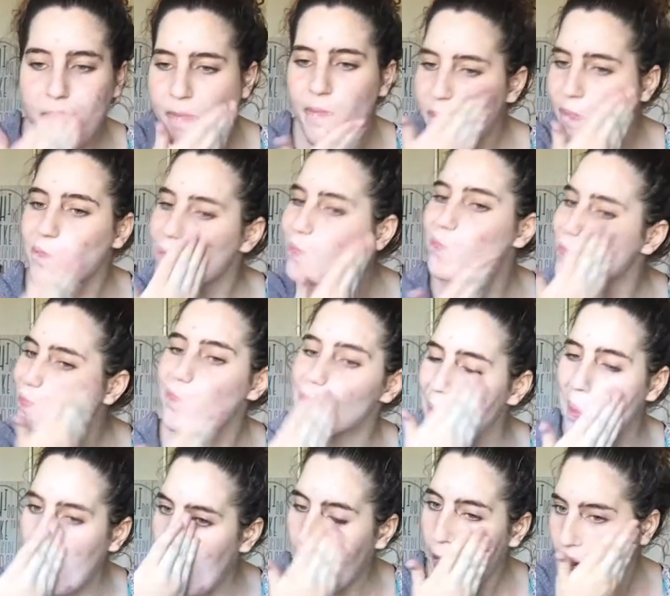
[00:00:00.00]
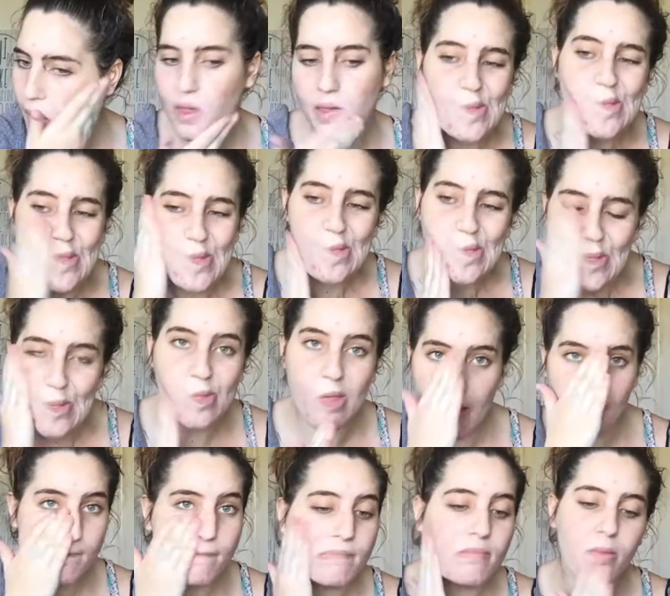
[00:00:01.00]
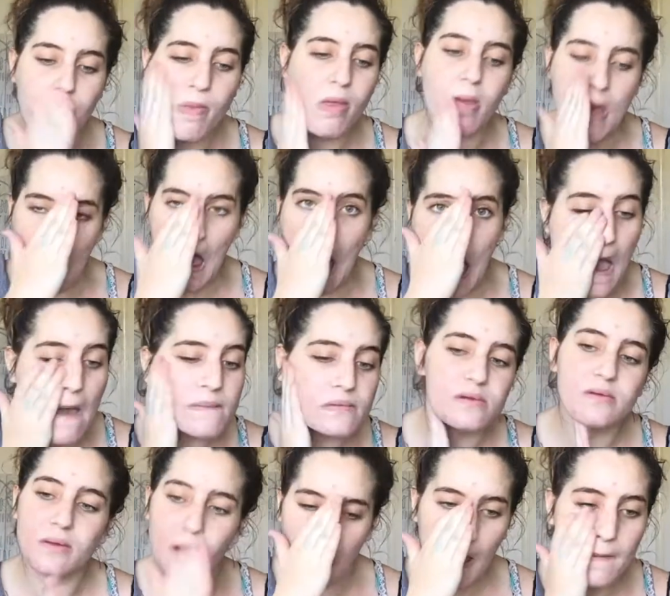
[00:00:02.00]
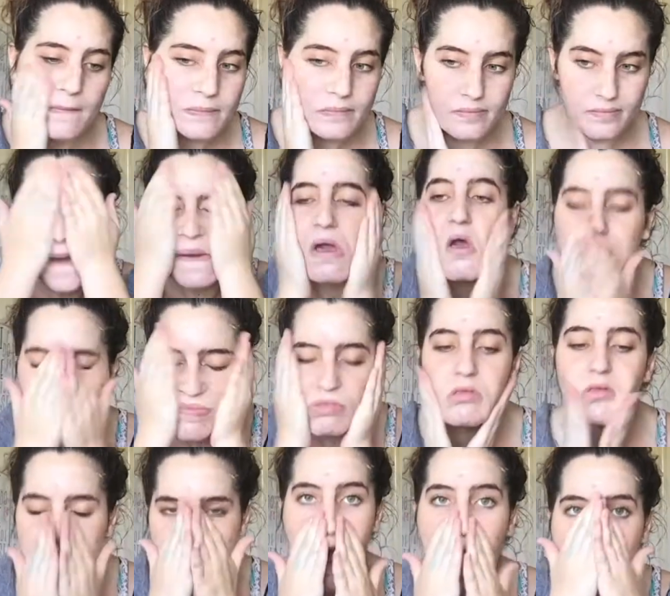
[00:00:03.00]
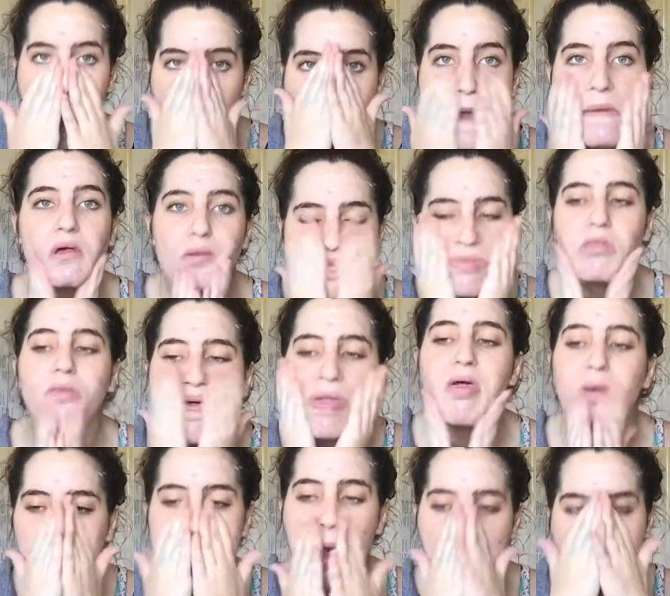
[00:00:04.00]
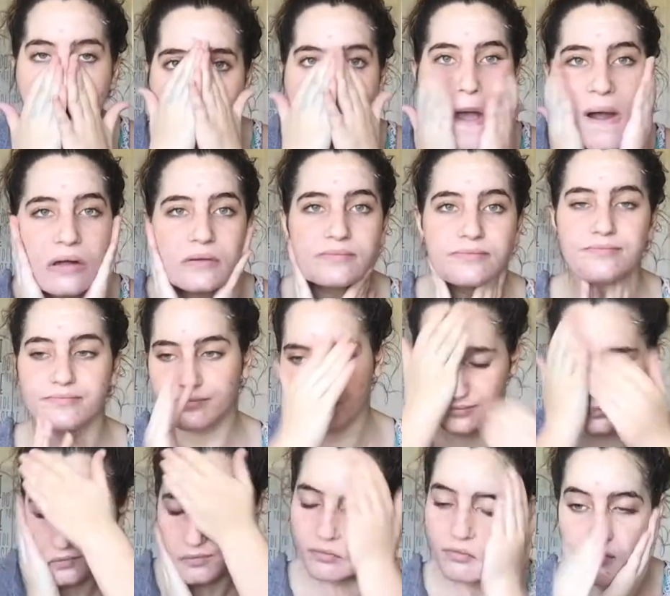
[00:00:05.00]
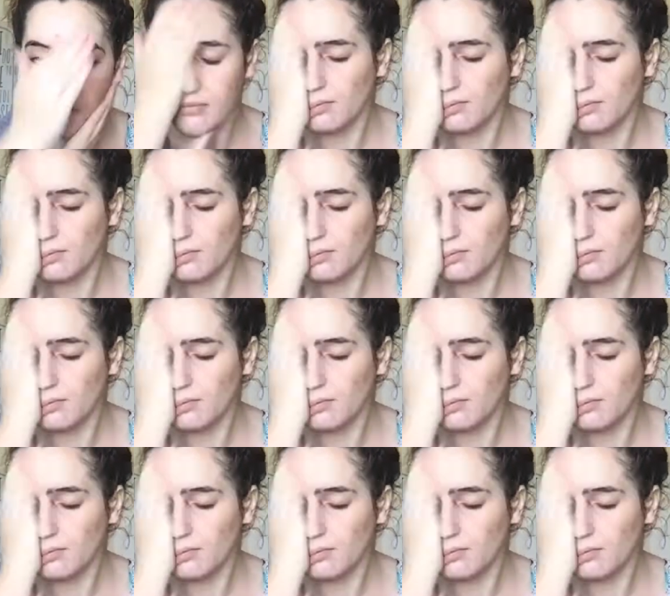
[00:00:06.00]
and this step is actually pretty important for this makeup look because the face paint that I'm going to be using